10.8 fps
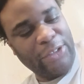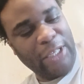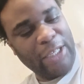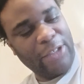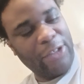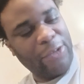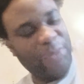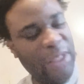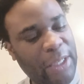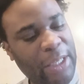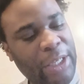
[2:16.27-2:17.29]
And
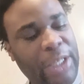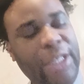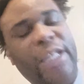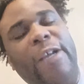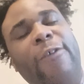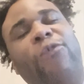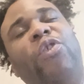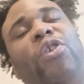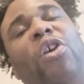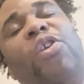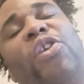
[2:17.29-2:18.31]
if
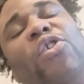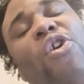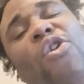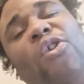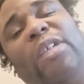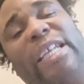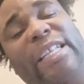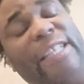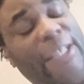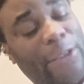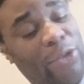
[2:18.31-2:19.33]
Donkey Kong gets
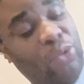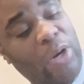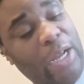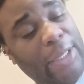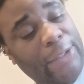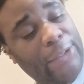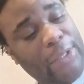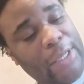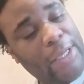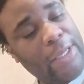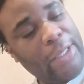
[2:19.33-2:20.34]
hit twice,
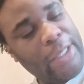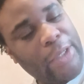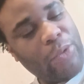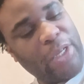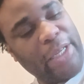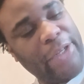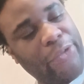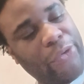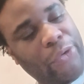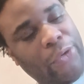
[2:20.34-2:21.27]
he will either